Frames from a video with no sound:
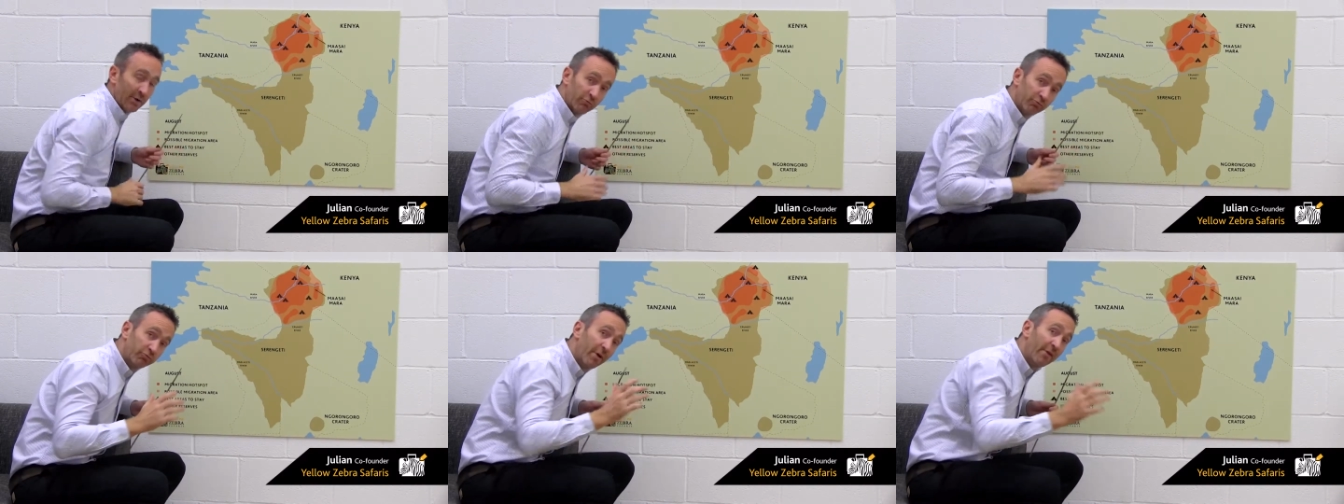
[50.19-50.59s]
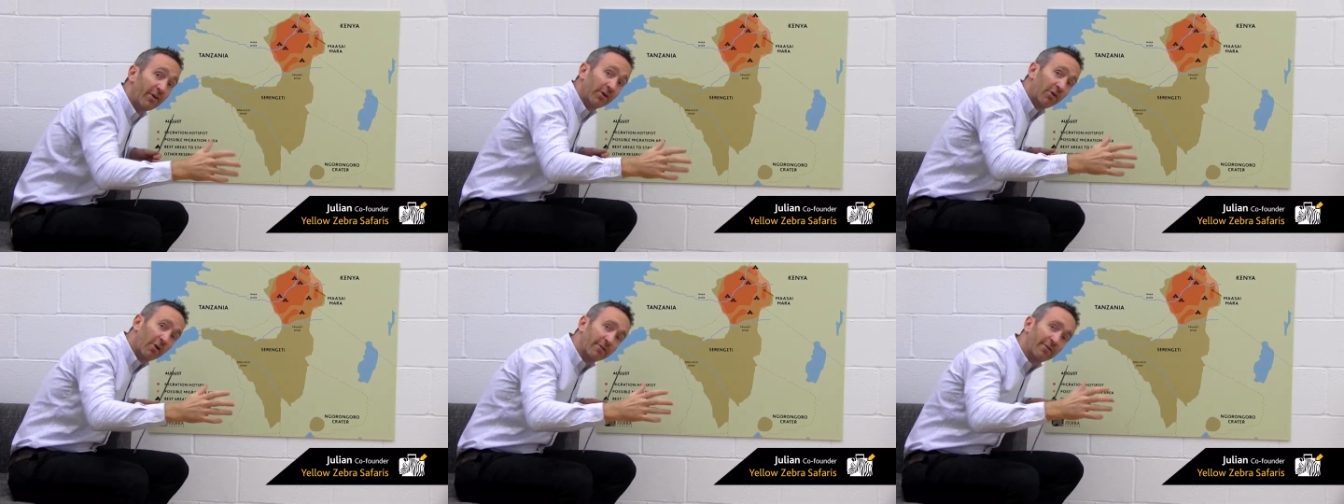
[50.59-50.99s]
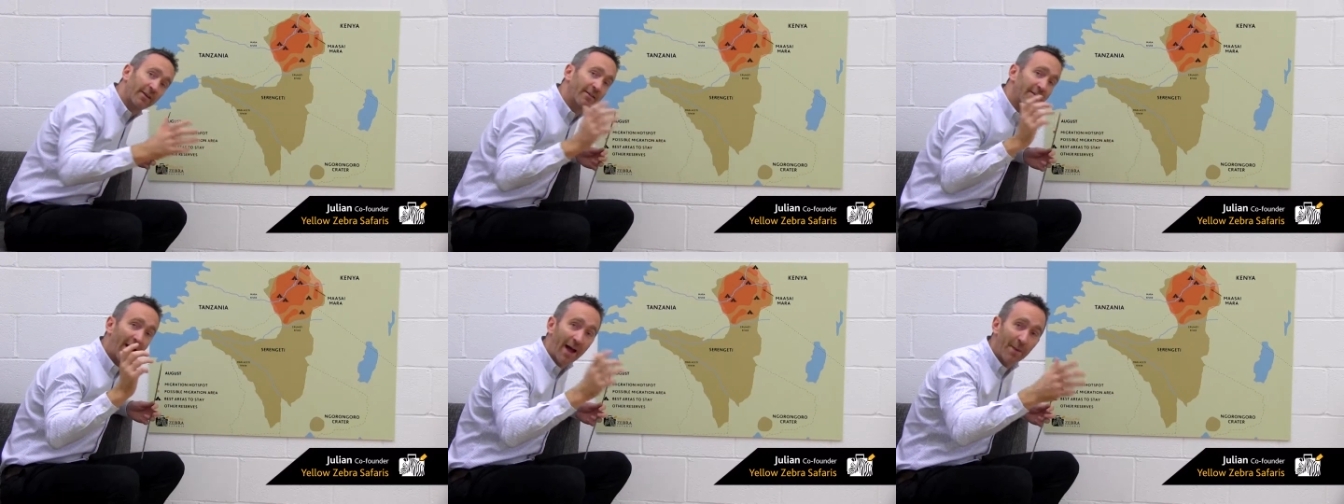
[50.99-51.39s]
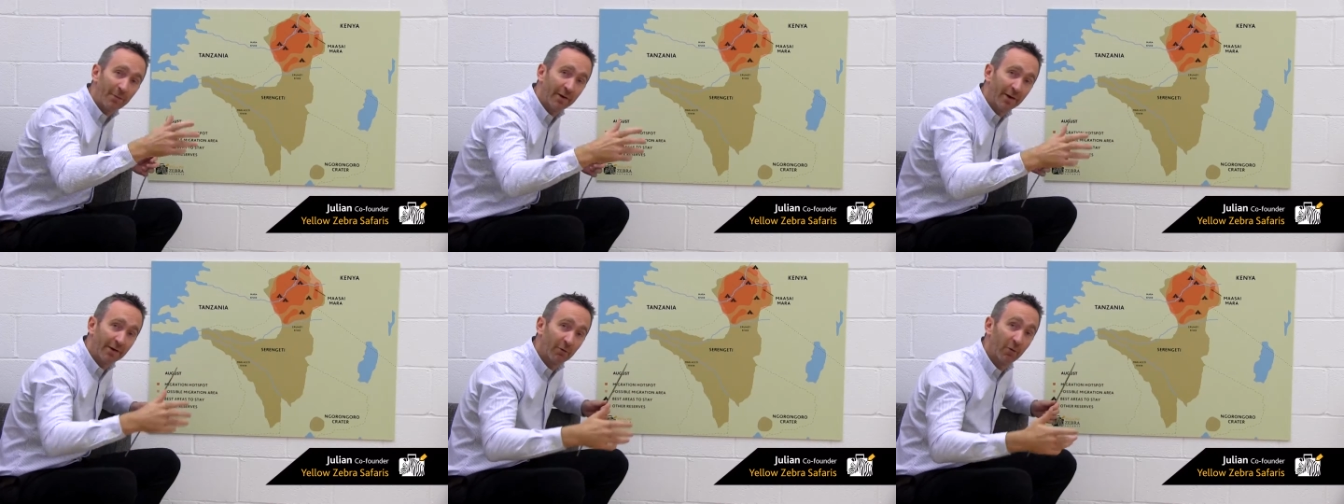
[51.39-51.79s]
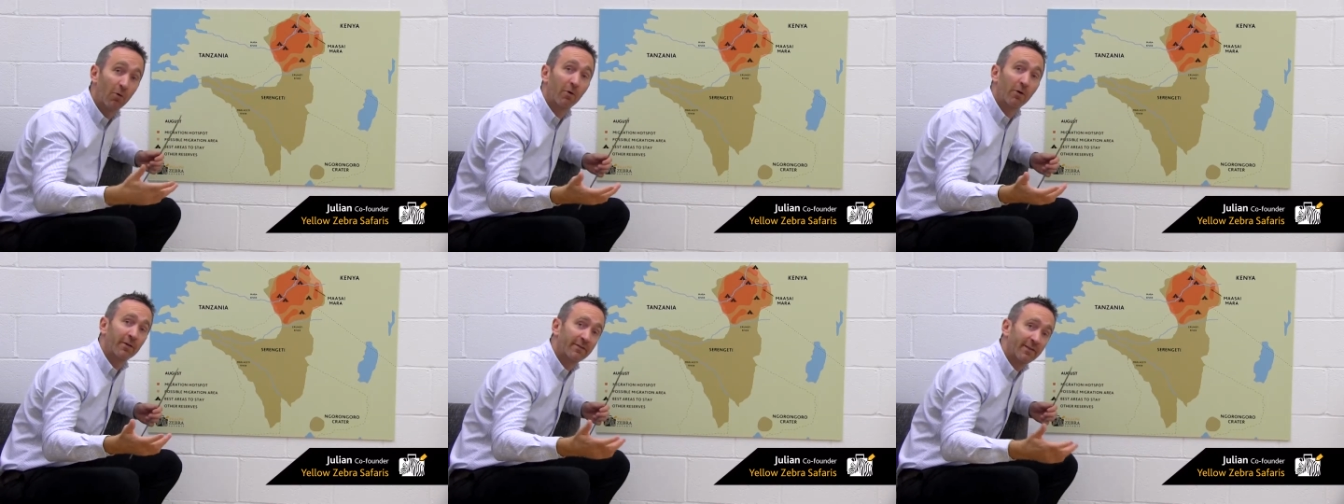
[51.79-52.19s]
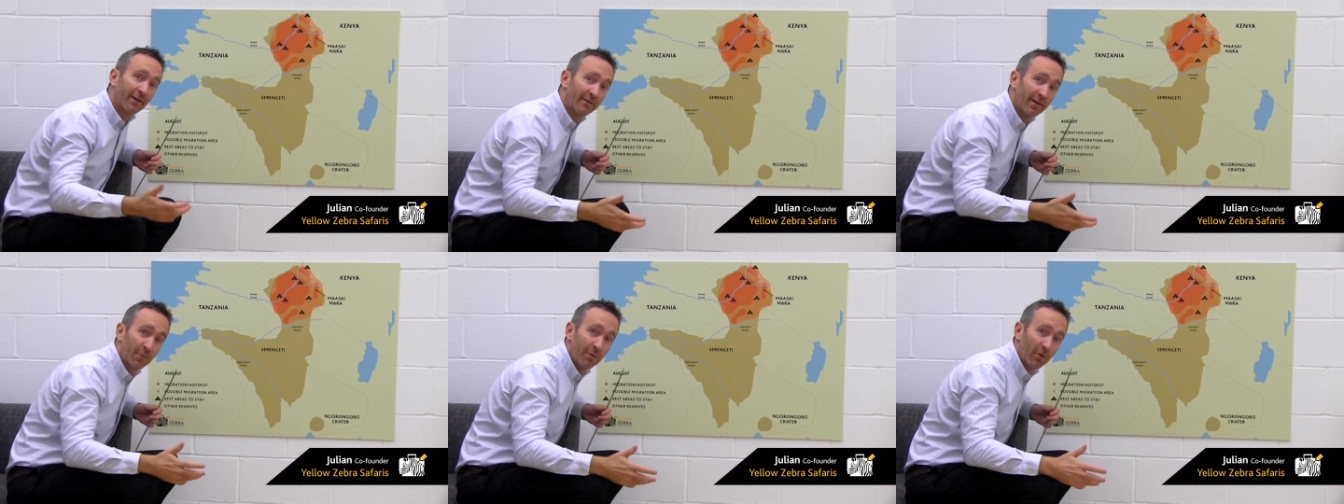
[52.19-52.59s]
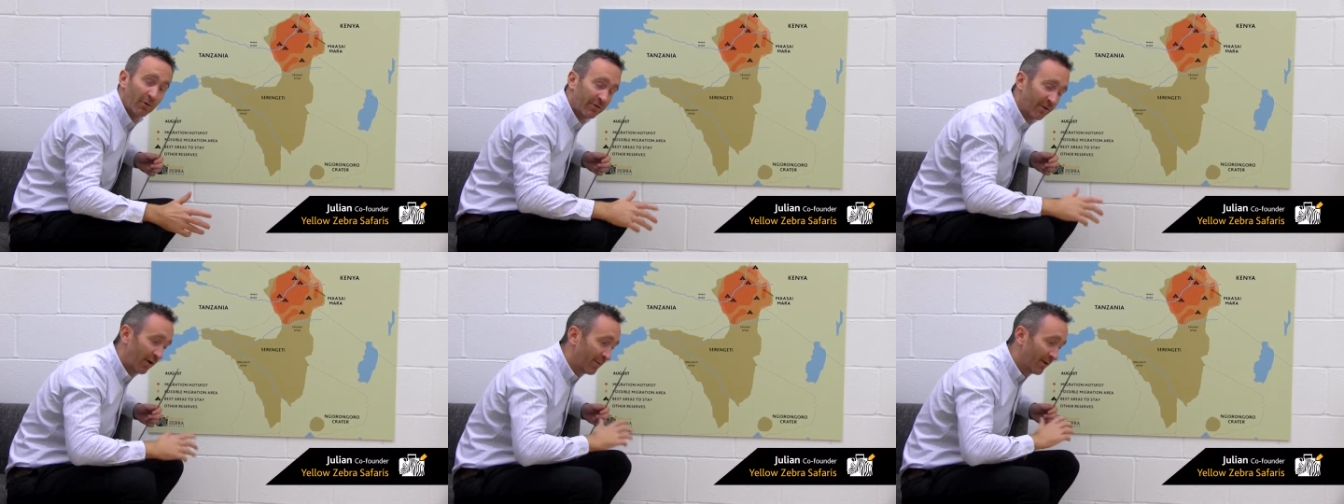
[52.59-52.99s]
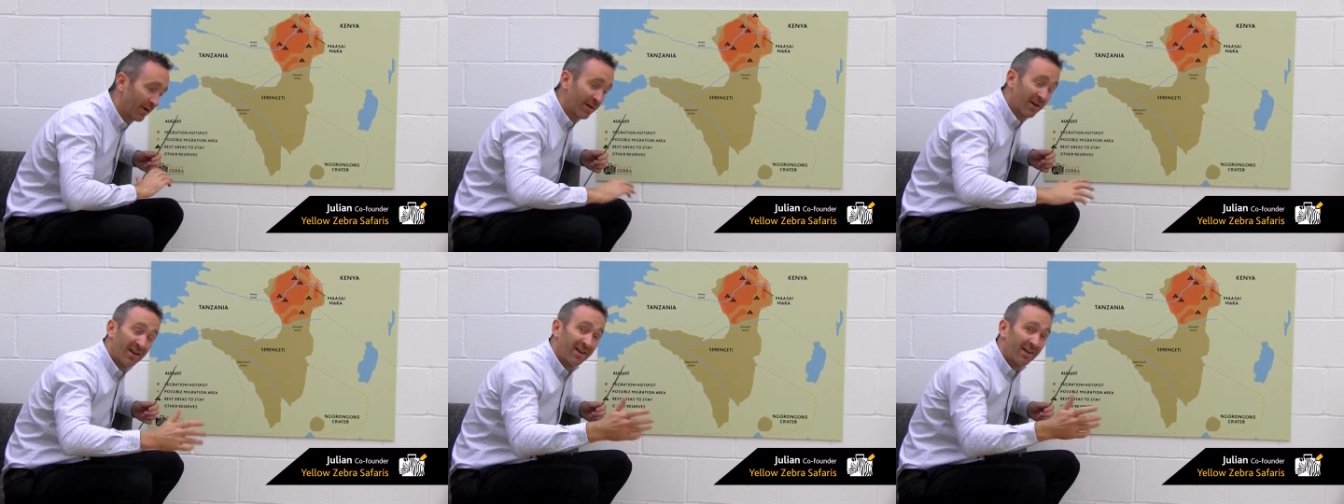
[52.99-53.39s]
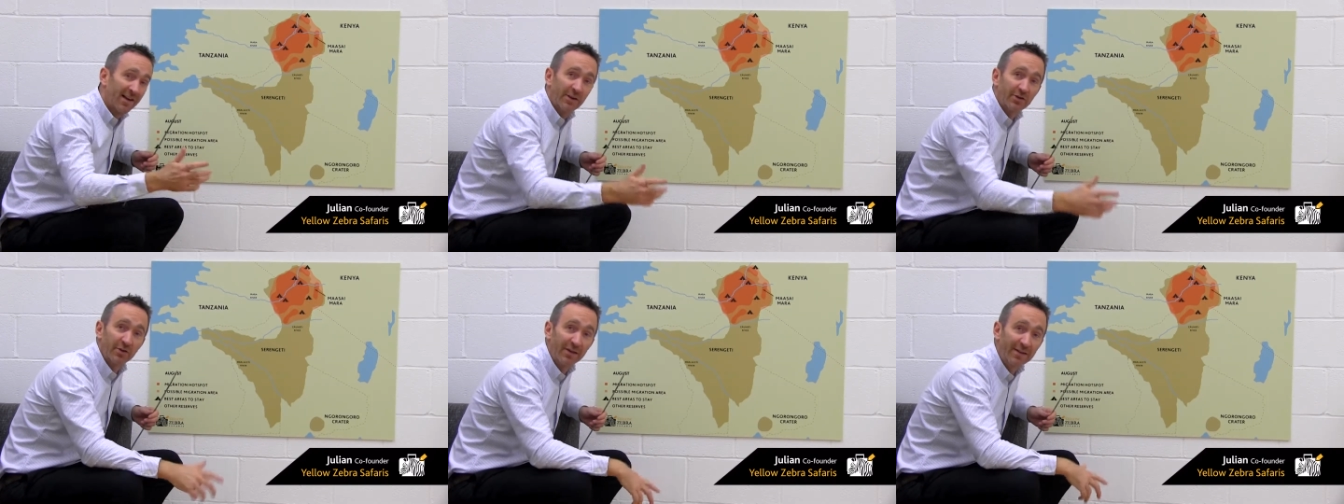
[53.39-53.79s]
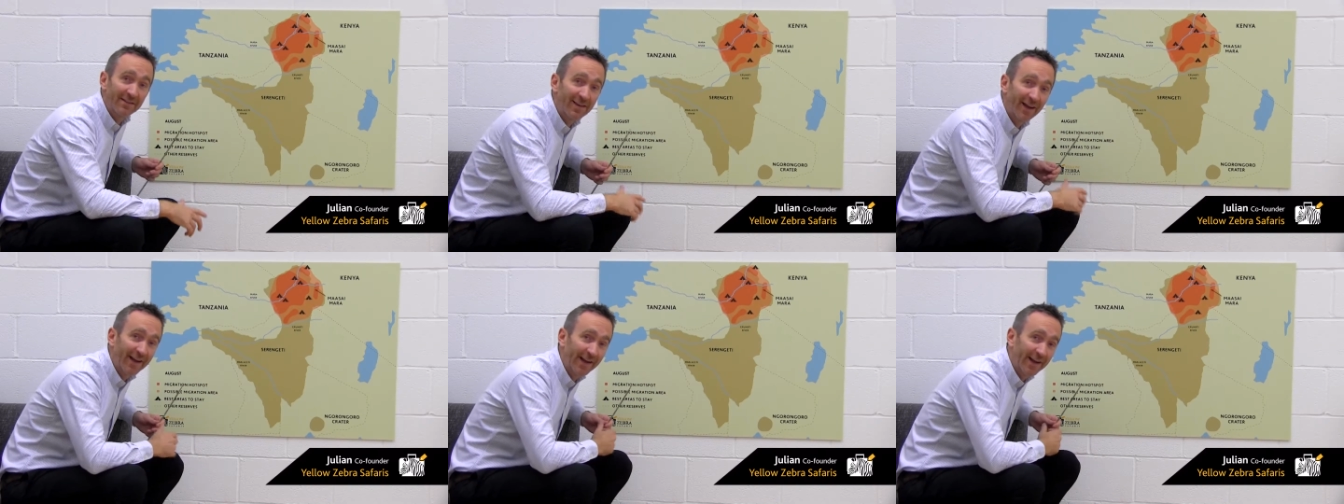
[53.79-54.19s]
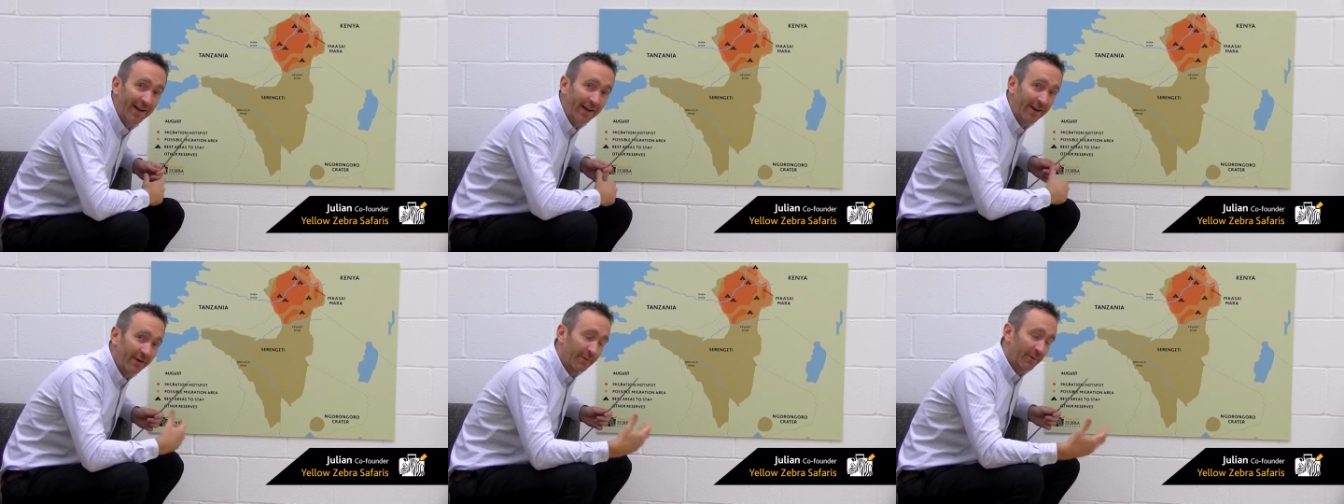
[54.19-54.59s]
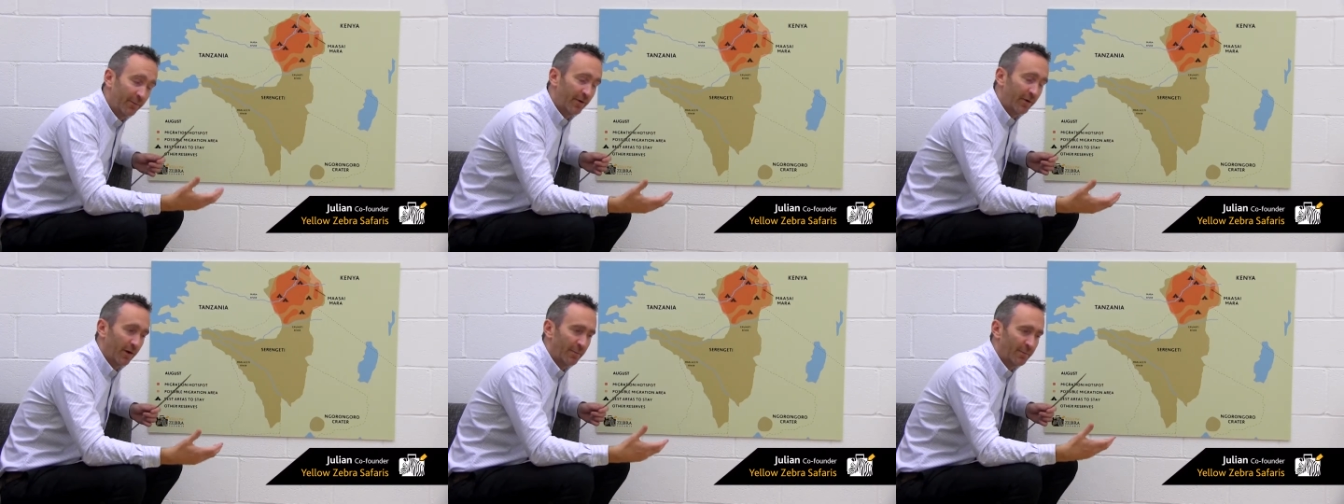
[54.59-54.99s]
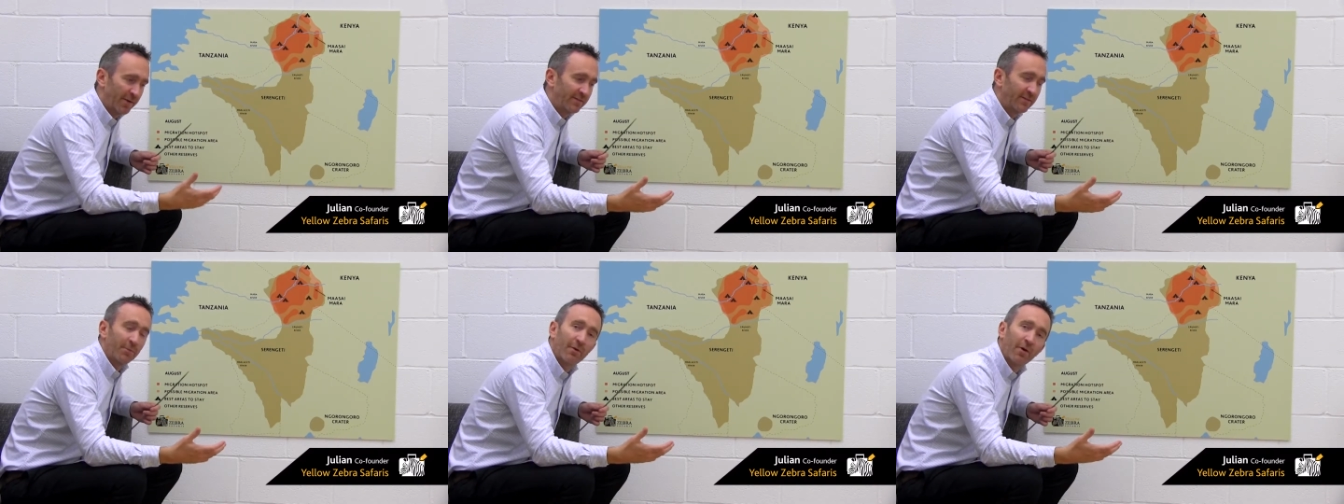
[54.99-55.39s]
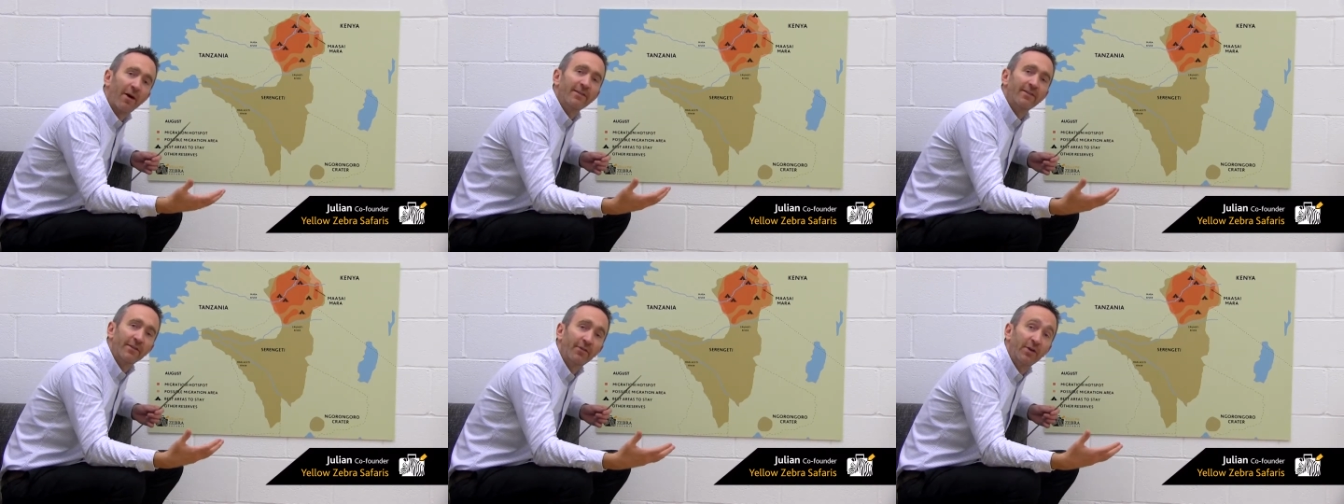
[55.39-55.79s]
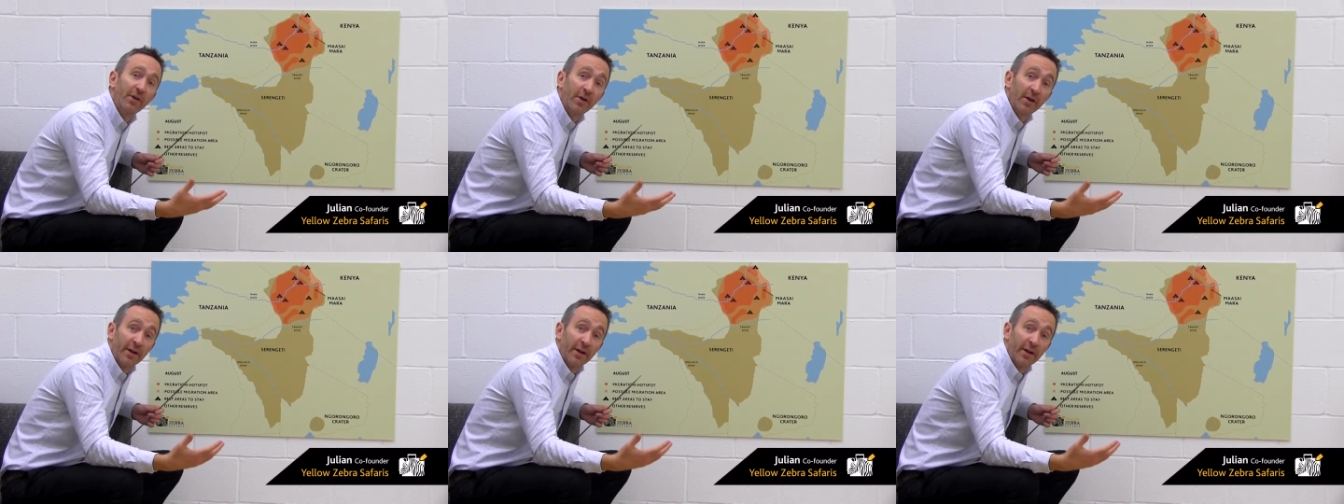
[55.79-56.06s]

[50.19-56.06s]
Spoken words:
River crossings happen in August, September, October, literally daily, and I'd be surprised if